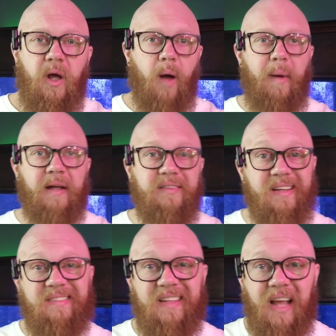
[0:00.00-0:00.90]
about
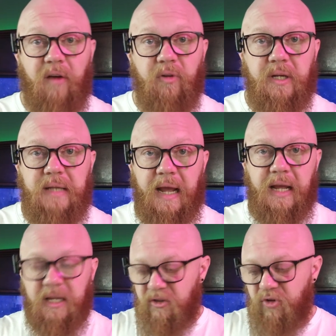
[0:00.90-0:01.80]
testing every
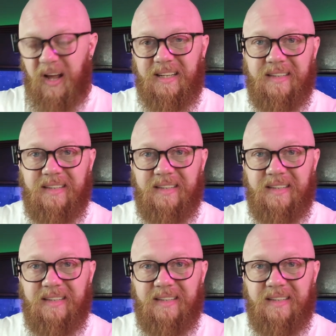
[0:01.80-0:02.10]
day and trying to